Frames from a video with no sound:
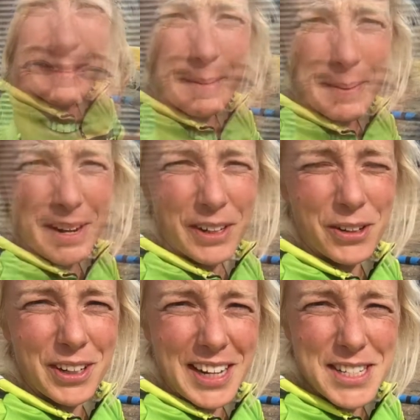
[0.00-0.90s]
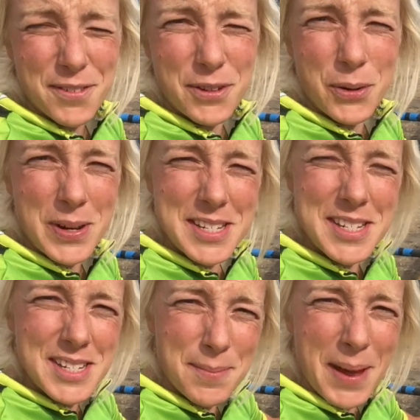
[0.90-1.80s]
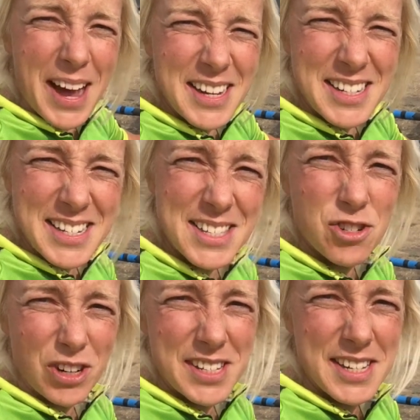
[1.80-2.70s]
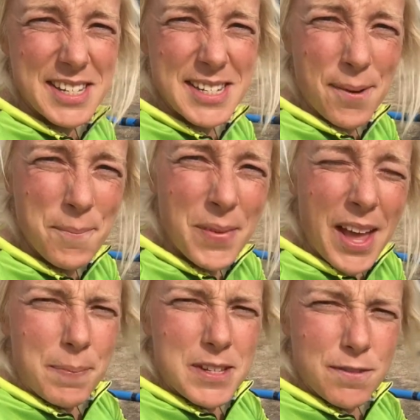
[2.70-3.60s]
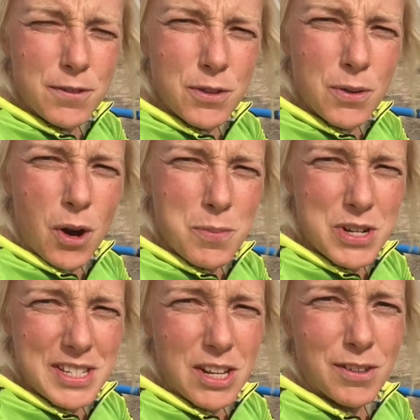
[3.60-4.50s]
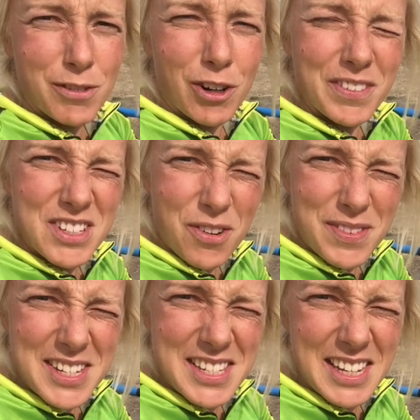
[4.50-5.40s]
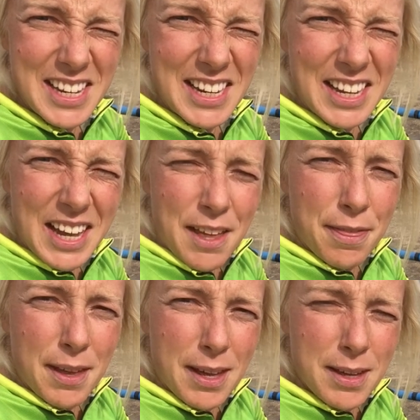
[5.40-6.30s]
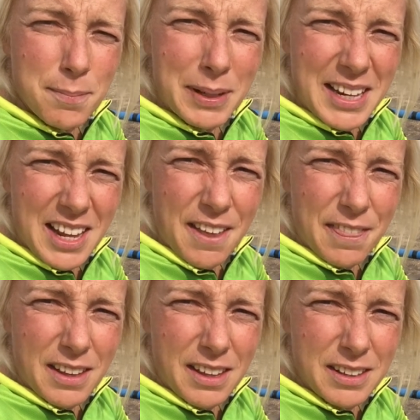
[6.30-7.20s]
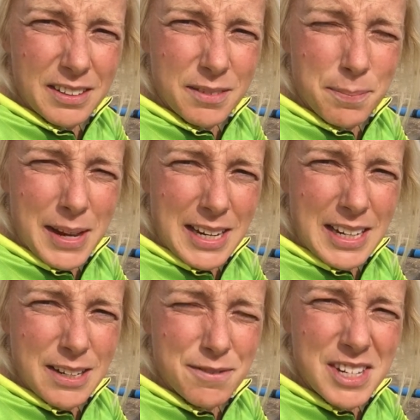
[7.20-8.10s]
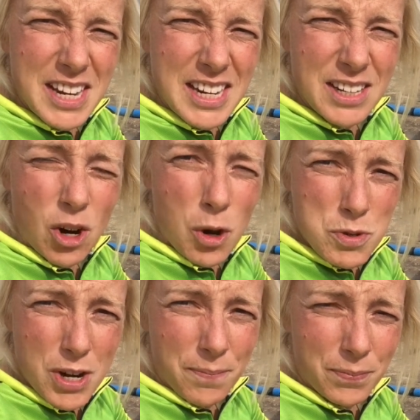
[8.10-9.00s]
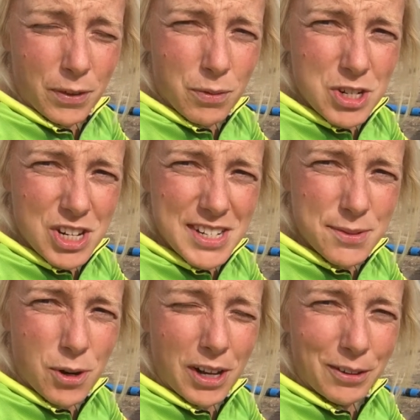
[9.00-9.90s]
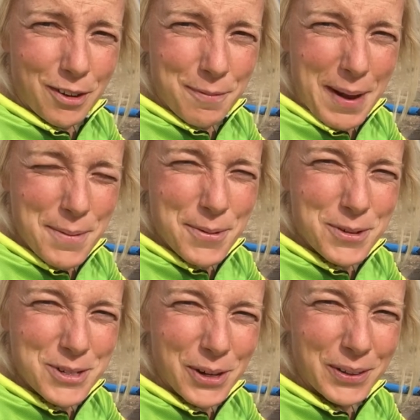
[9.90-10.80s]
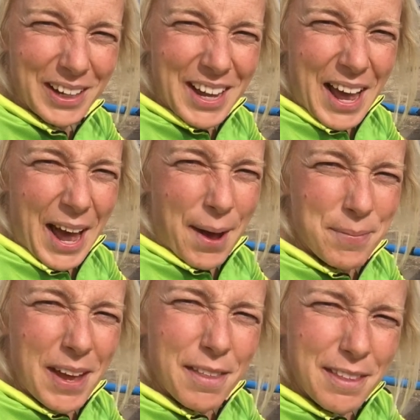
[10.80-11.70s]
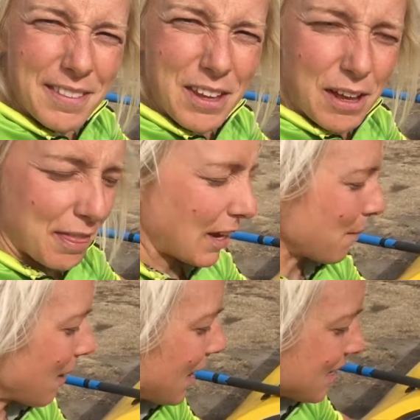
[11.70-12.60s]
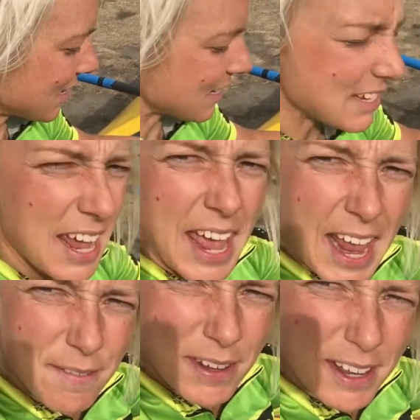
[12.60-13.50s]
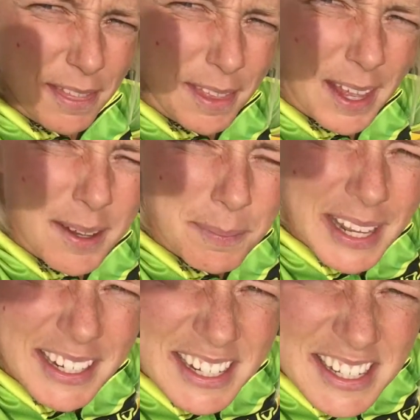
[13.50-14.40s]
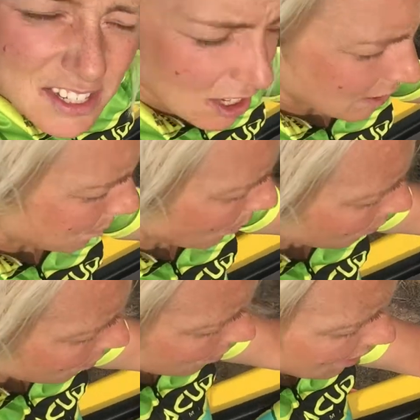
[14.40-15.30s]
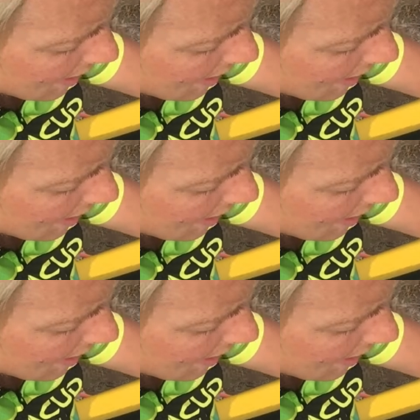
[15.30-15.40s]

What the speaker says: The thing that Barracuda gets a few questions about is the drink system. And there's a few options that you've got. There's obviously the bladder and the PFD option, which is what a lot of people will do. The other thing that you can think about is having the bladder inside the boat with you